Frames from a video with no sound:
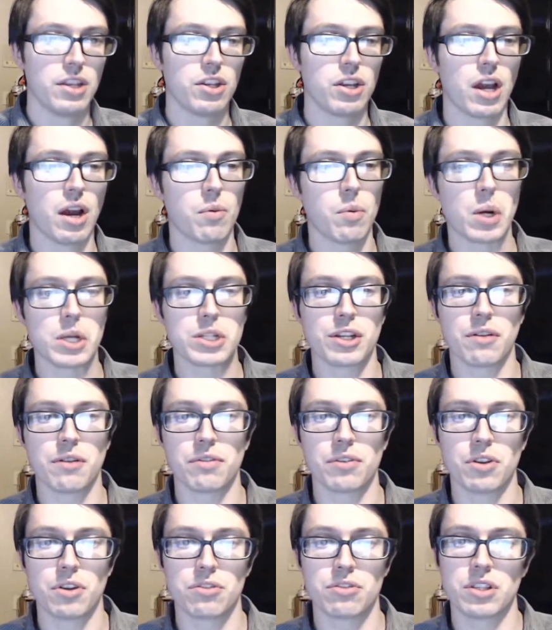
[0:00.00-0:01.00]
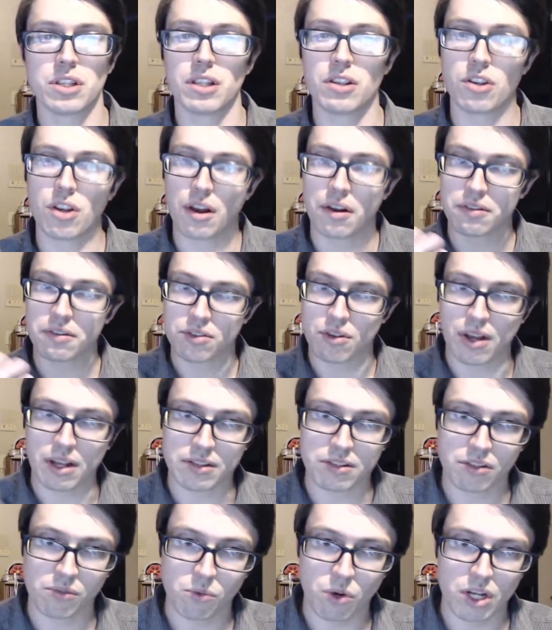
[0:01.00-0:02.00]
You got to watch out for those, and then you also
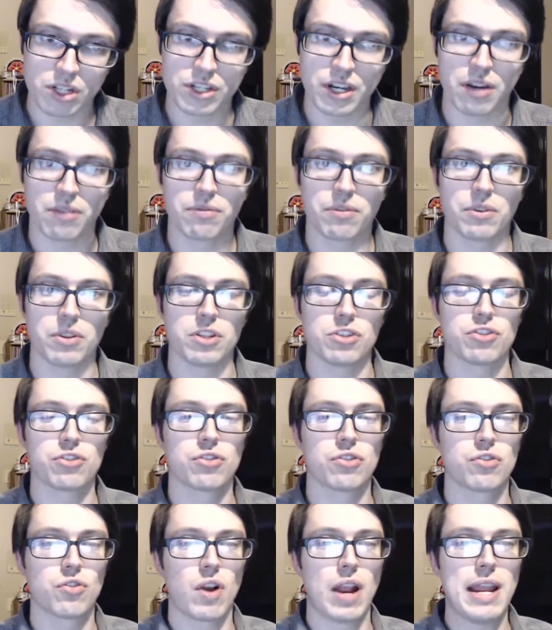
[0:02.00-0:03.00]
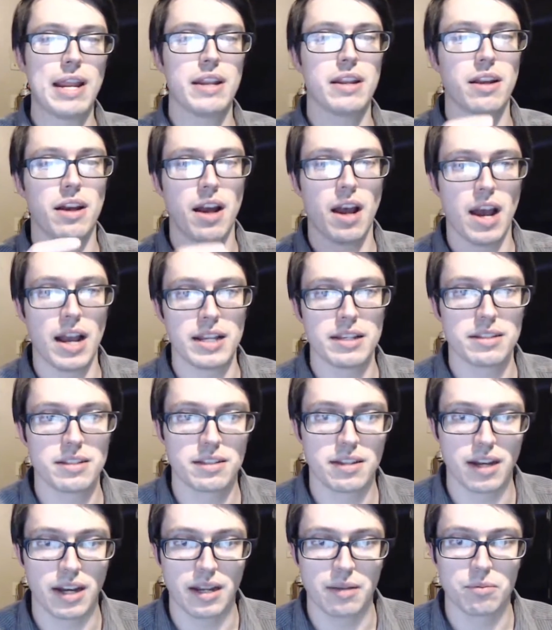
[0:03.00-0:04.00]
have to watch out for the straight
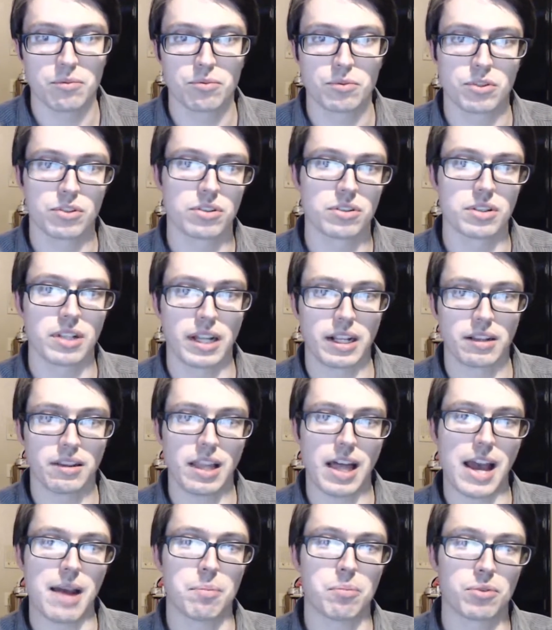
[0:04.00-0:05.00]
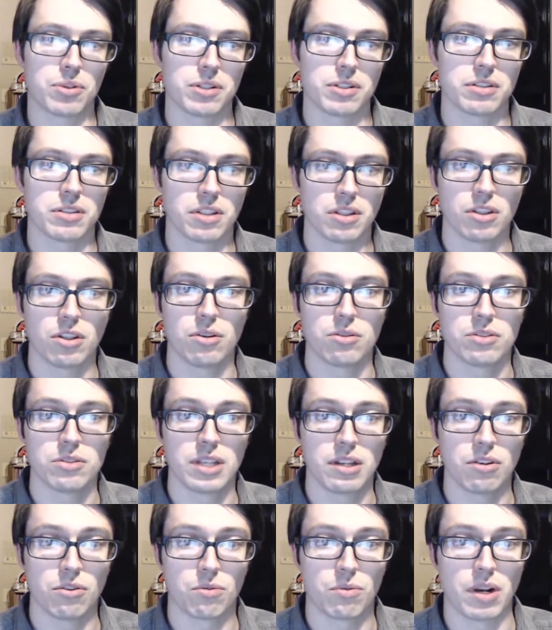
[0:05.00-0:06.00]
ice types, which is like Lapras and
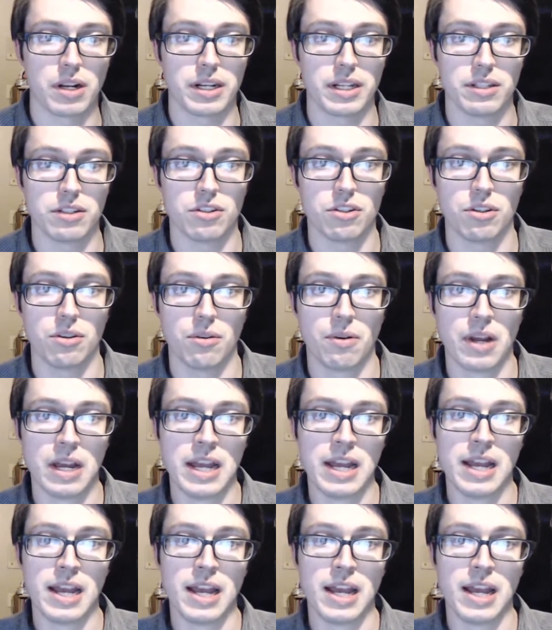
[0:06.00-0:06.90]
those that you'll run into.